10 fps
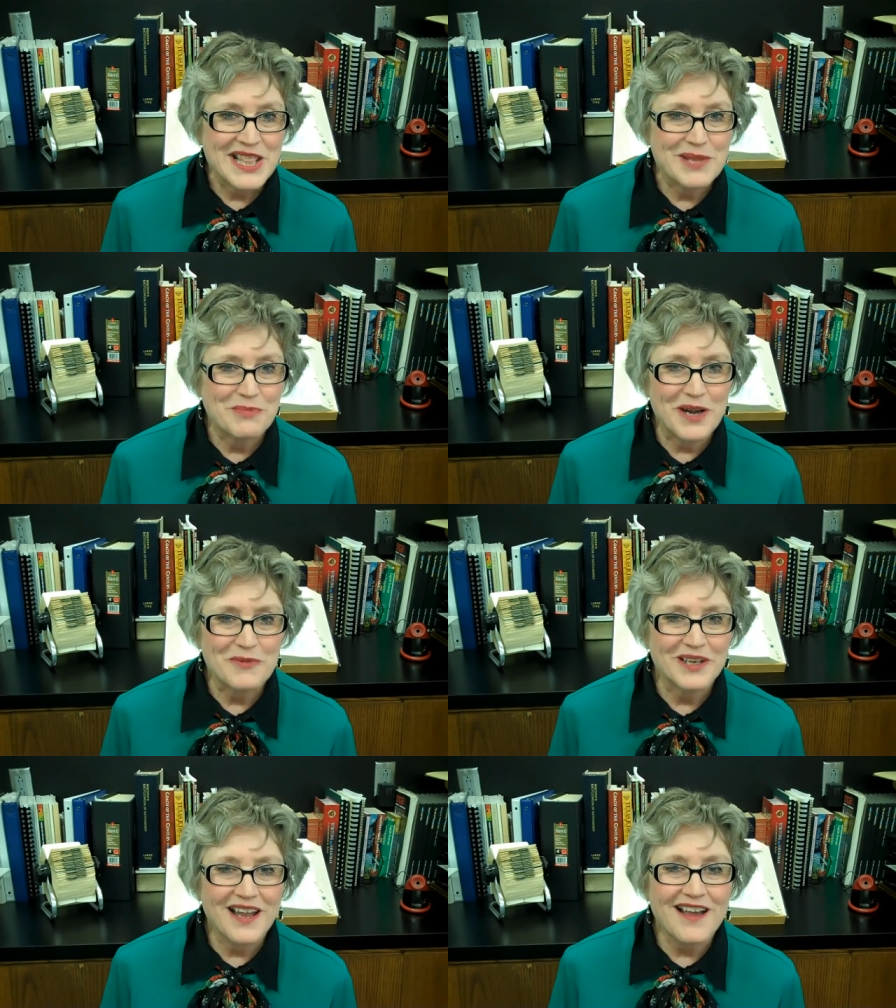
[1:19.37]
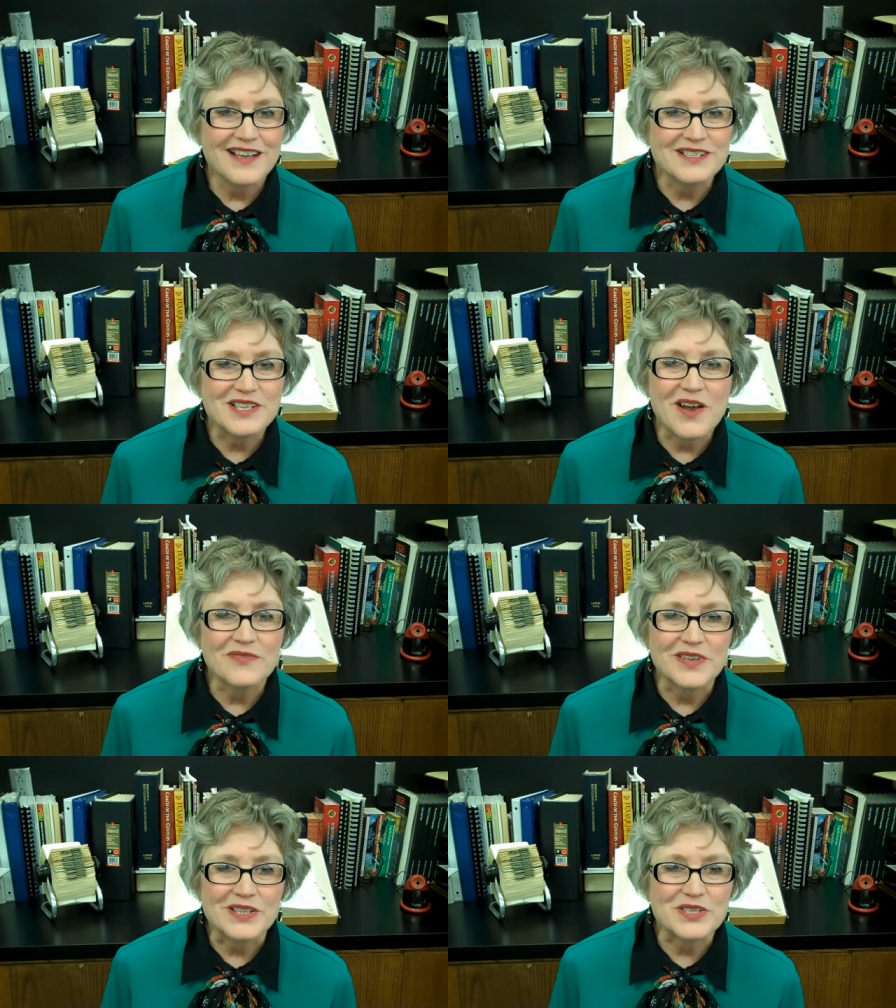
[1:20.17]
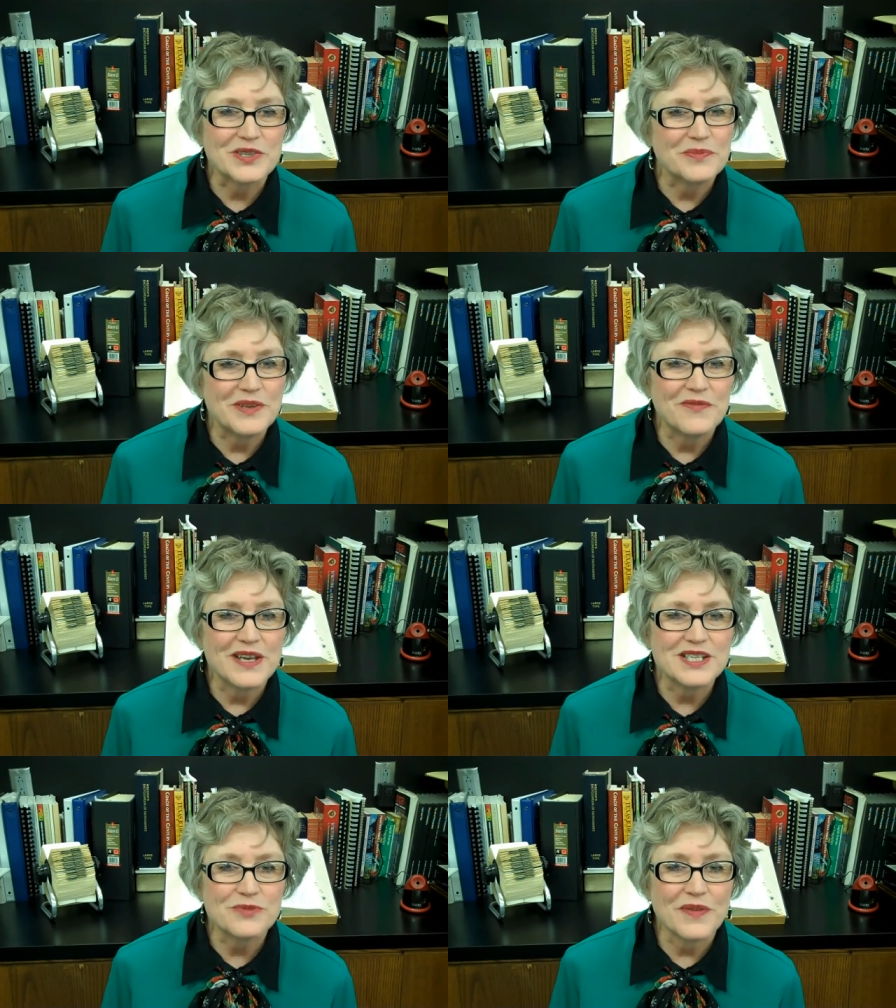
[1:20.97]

The Brownwood Lions offense could be faced